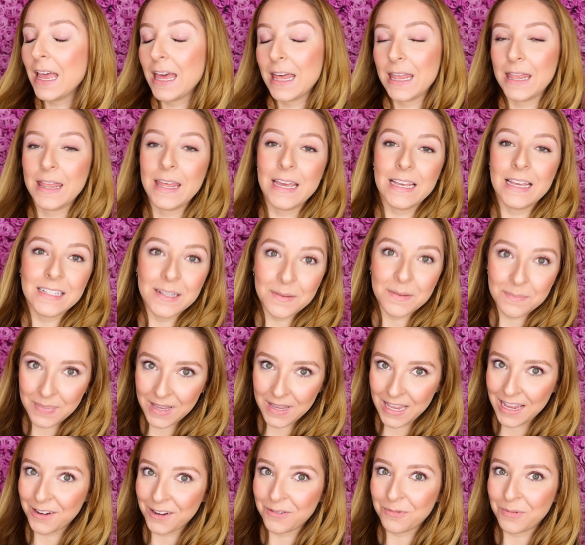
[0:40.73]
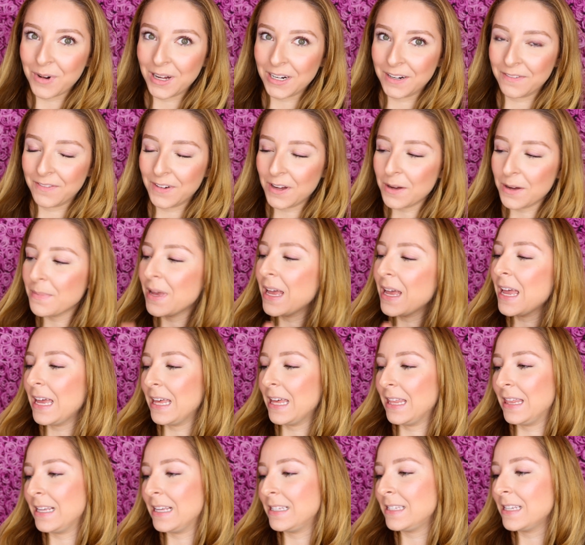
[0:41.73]
this being one of them.
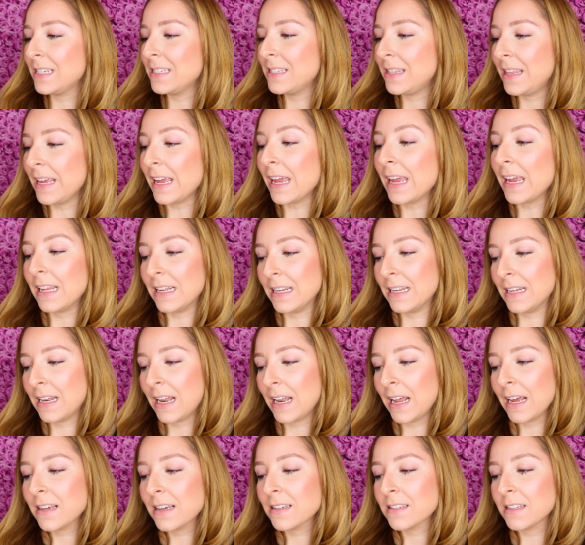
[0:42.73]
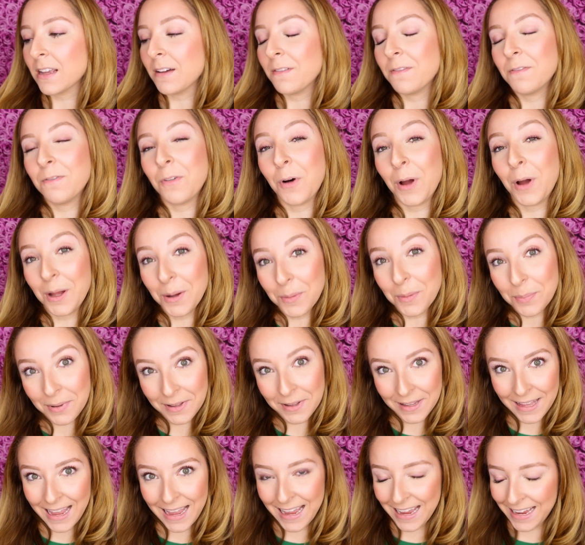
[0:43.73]
This is the NYX Foil
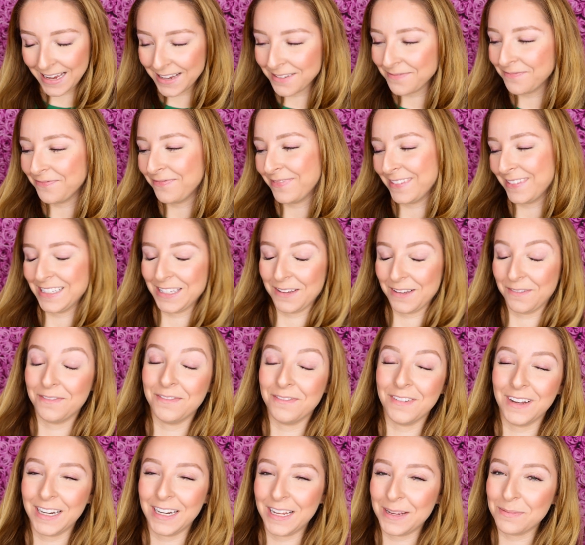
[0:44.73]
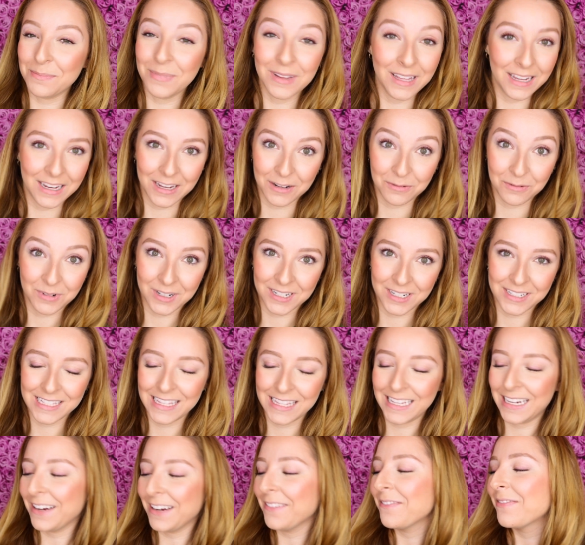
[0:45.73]
Play. It's a funny play on words
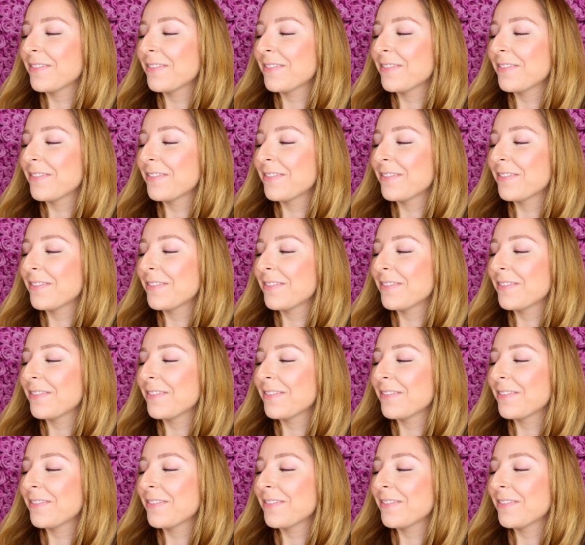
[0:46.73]
there.